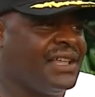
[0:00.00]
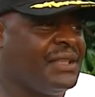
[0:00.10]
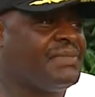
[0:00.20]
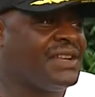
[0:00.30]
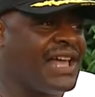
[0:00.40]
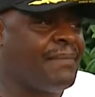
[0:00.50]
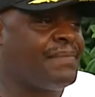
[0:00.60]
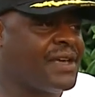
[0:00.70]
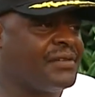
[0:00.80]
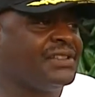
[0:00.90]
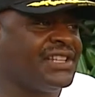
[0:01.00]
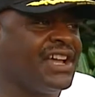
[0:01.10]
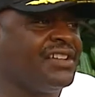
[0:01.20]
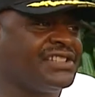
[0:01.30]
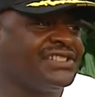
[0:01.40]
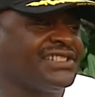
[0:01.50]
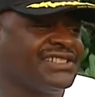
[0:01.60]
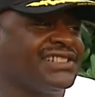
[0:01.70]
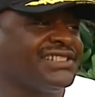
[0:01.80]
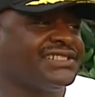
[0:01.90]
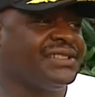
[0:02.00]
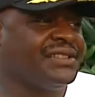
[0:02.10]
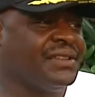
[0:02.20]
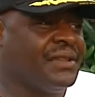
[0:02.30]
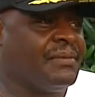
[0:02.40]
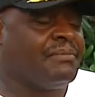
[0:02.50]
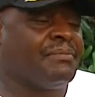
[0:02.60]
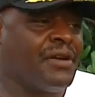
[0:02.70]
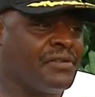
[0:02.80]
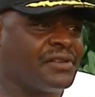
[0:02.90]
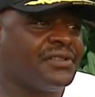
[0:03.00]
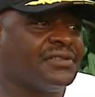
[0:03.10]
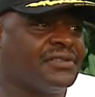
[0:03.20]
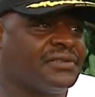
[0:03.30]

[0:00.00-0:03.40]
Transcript: it would be a lot better than all this senseless murder.